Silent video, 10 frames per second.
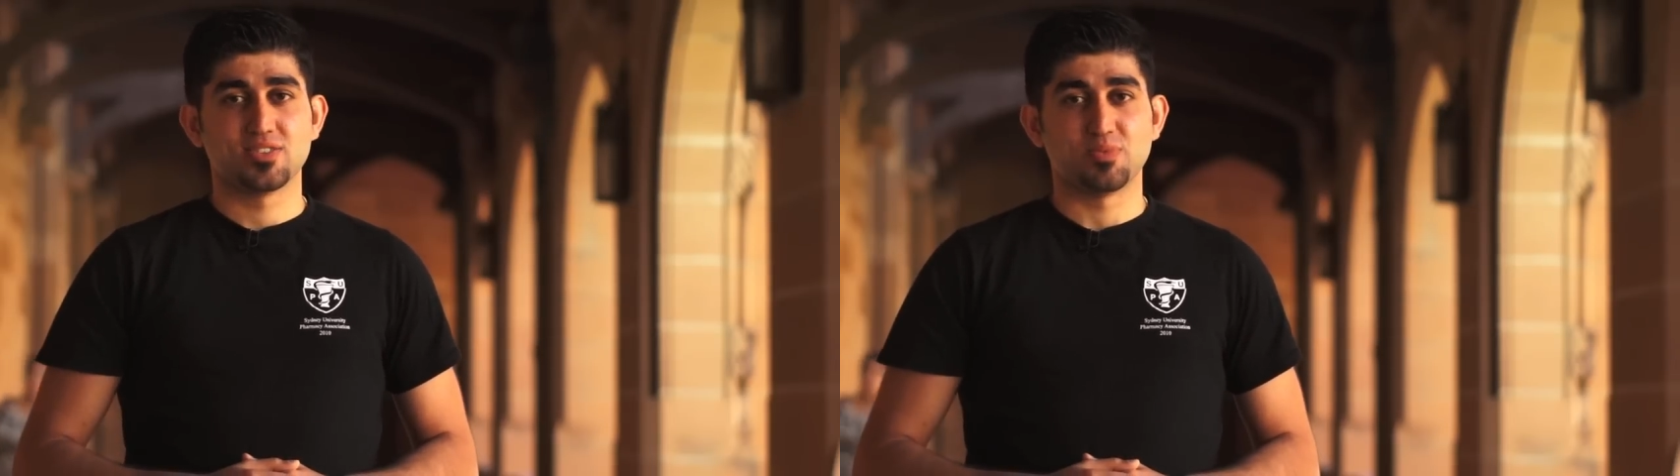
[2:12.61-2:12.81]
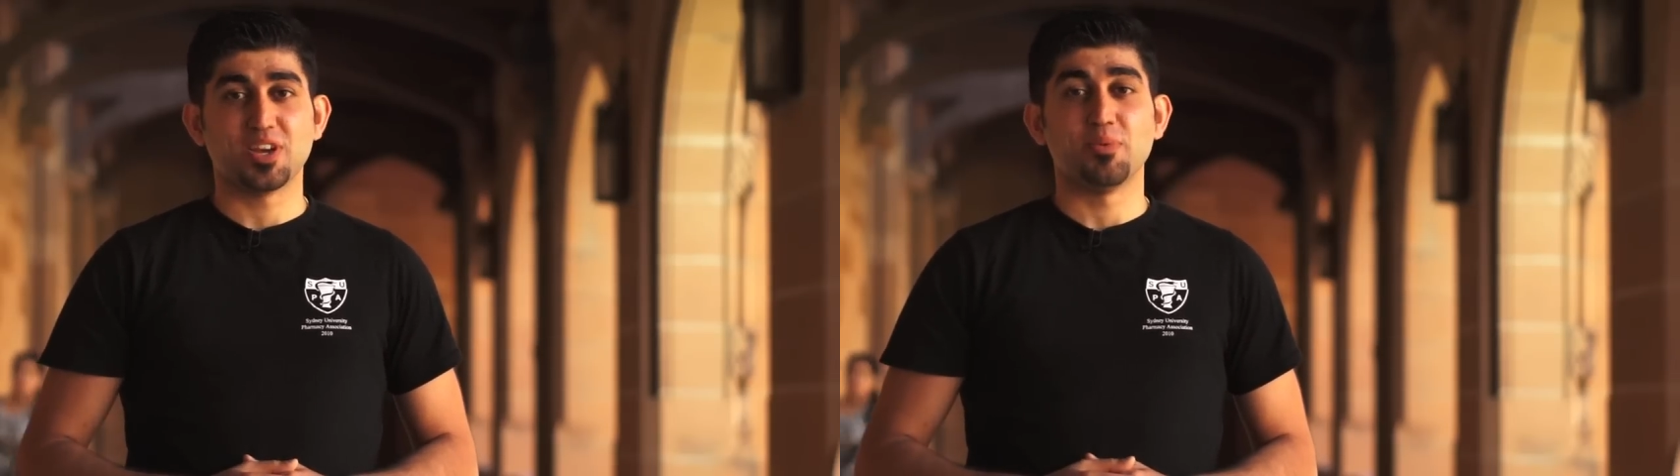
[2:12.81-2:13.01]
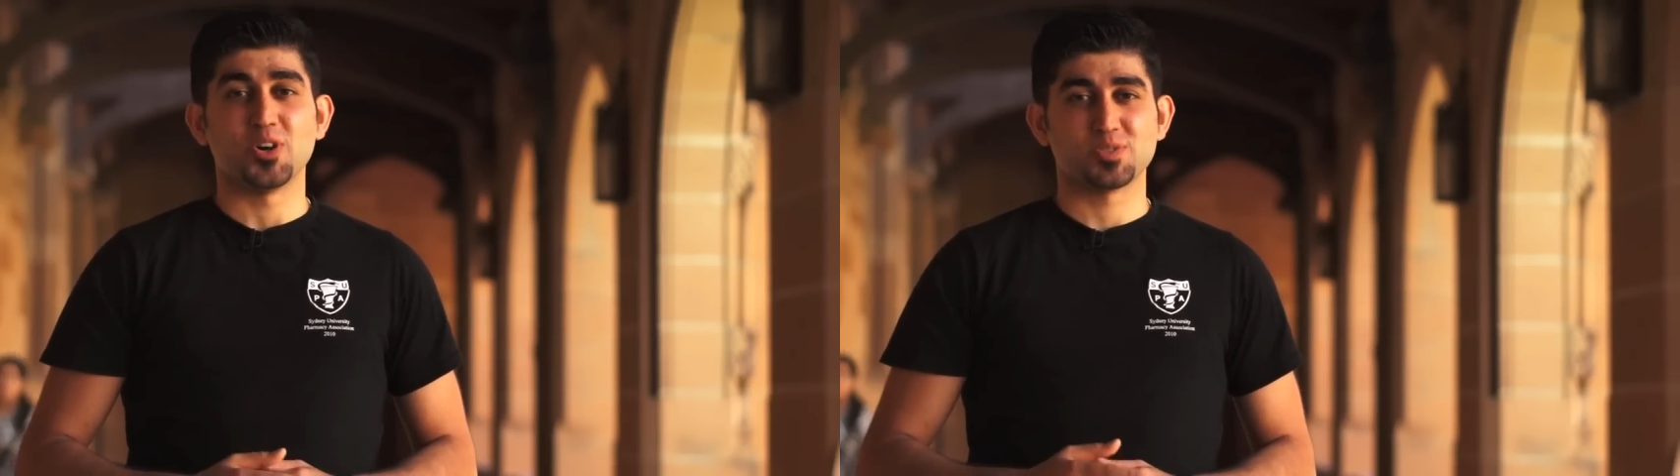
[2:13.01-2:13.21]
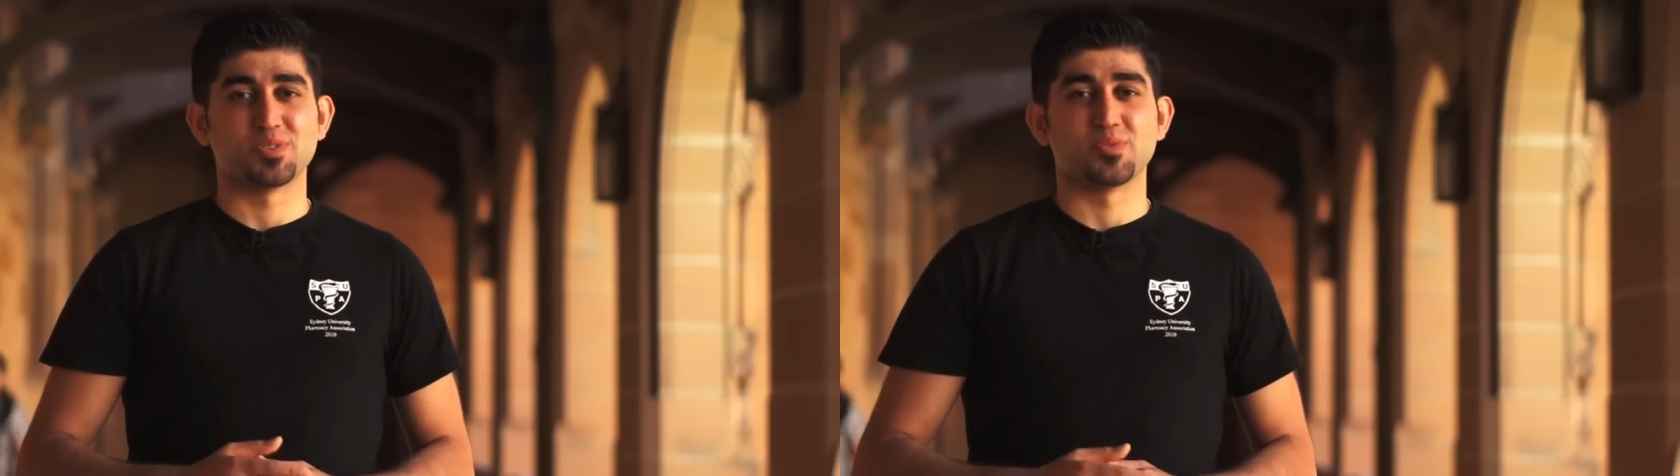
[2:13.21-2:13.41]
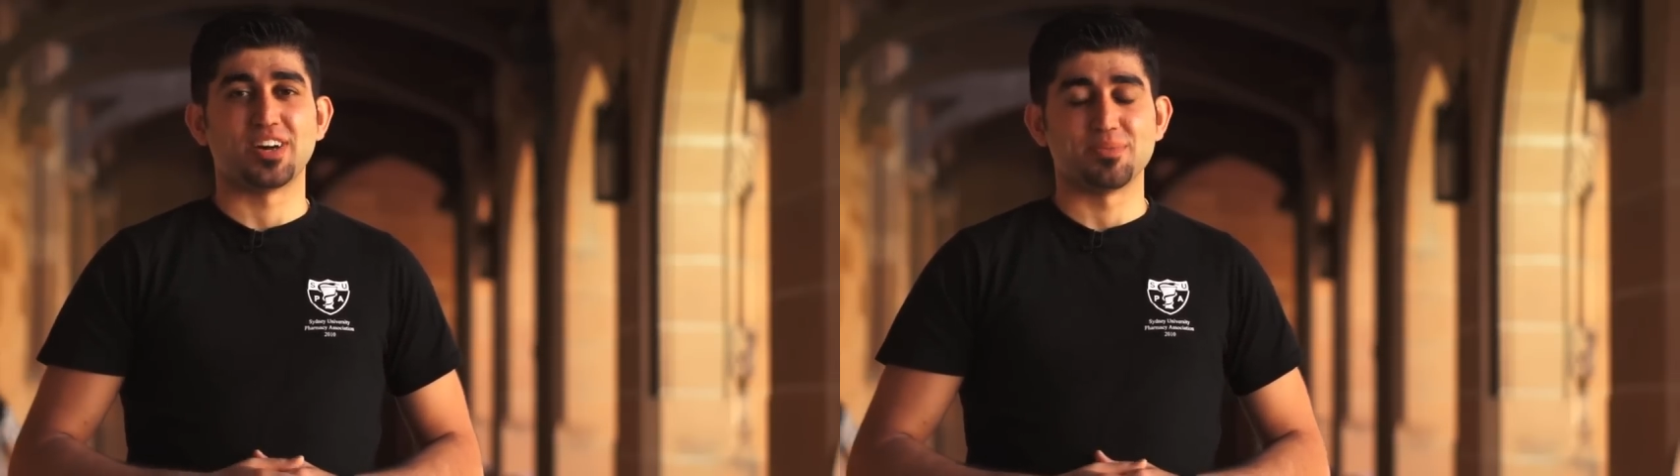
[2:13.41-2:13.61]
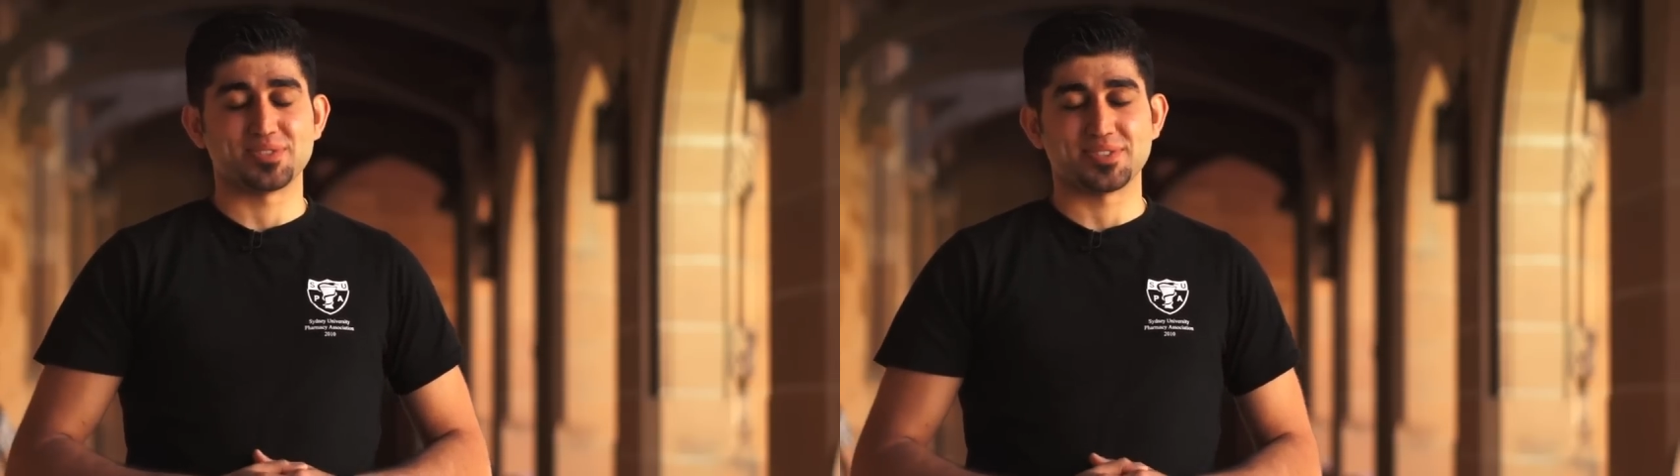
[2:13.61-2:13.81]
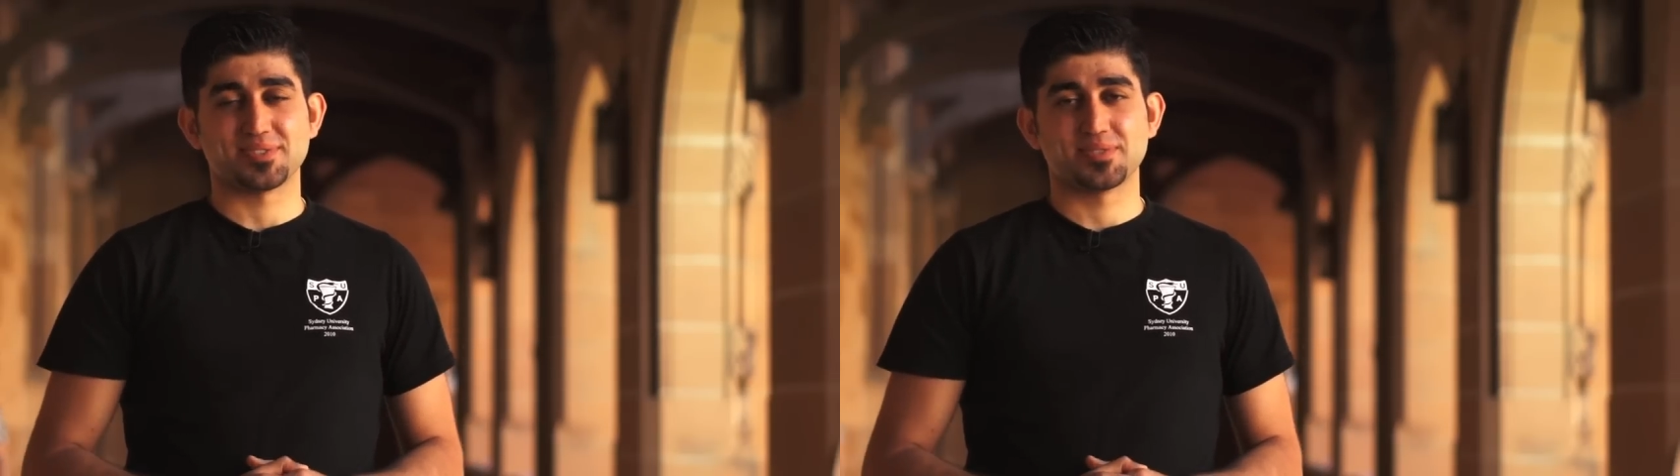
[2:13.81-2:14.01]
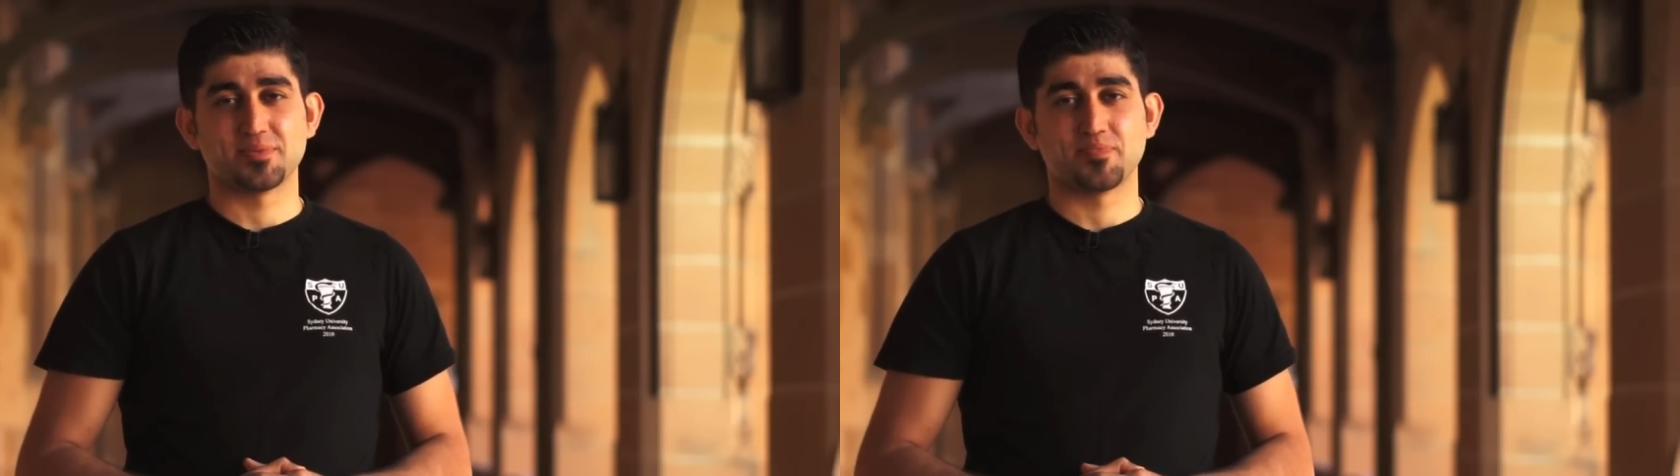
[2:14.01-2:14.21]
to become a hospital pharmacist.